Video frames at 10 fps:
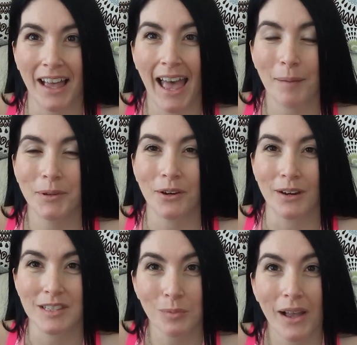
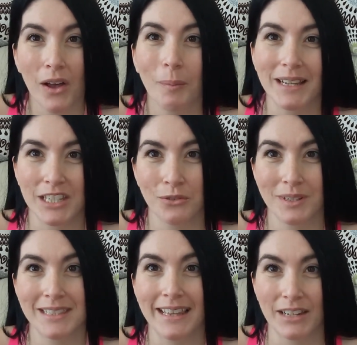happier as well by
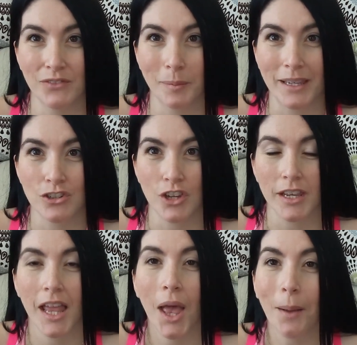decreasing that inflammation.